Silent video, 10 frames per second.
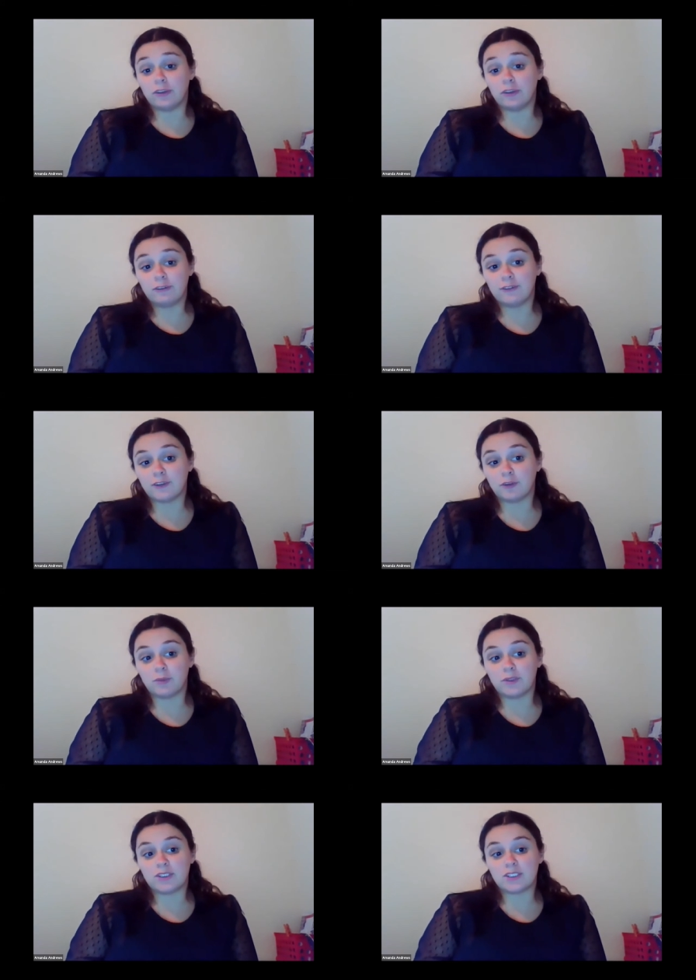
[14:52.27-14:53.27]
your field,
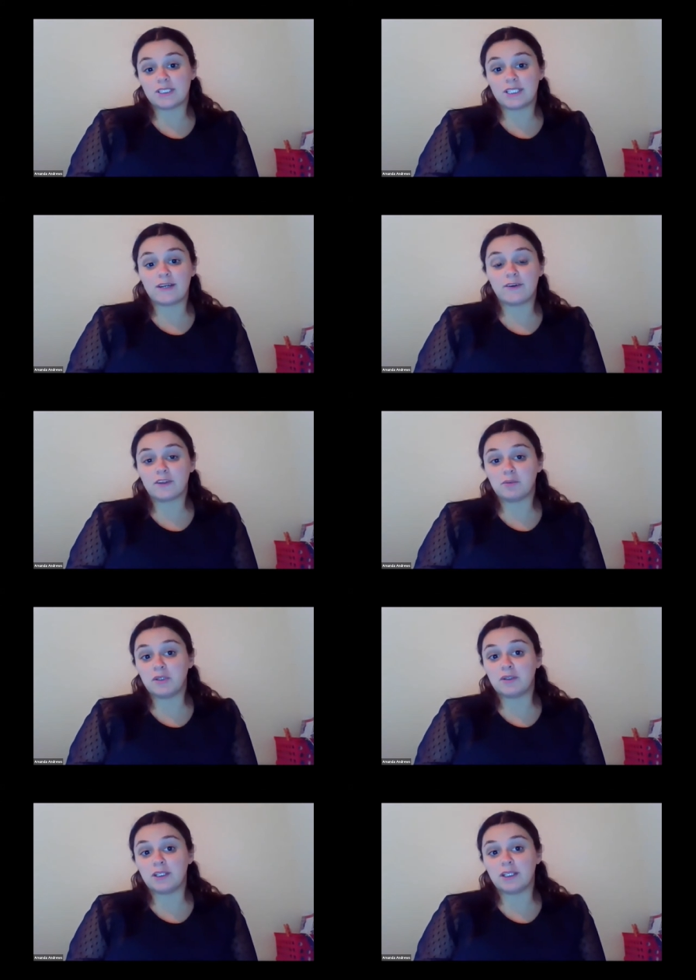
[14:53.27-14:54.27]
but just the health
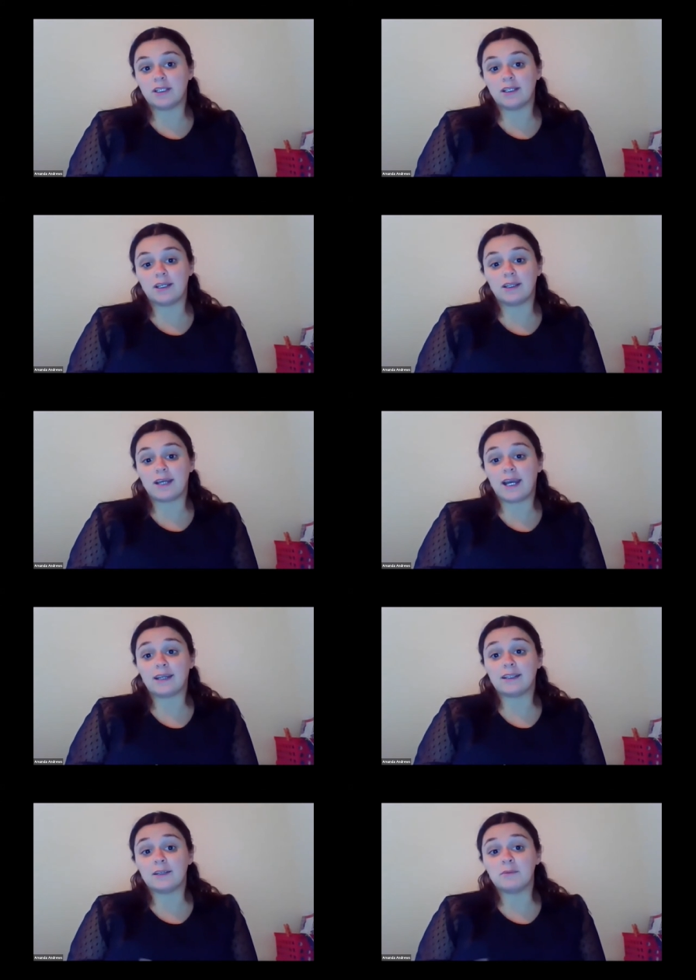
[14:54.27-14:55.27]
community and the
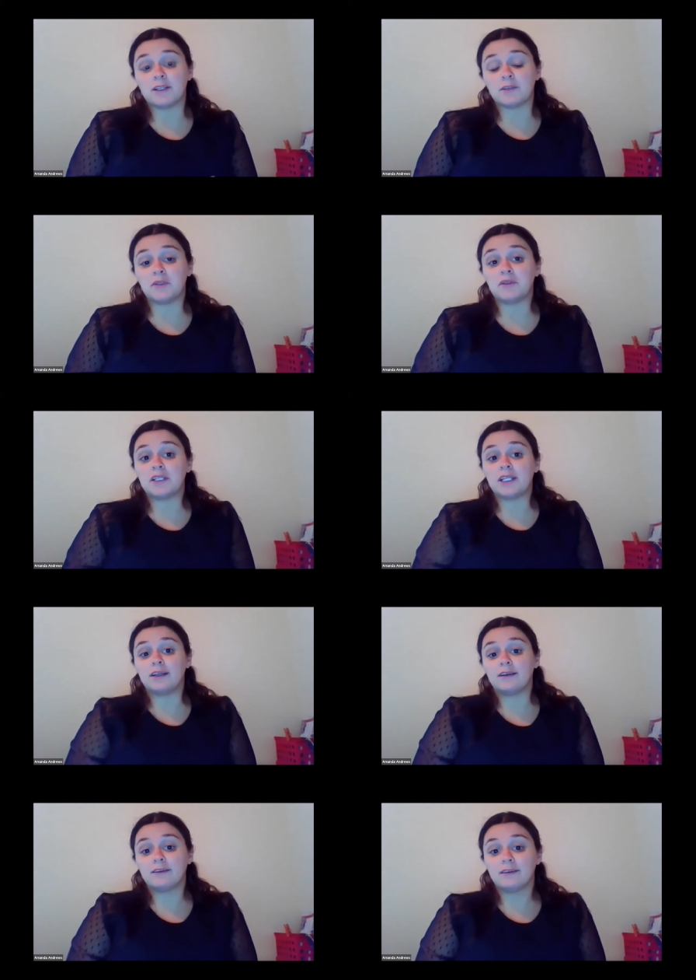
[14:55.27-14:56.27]
academic community?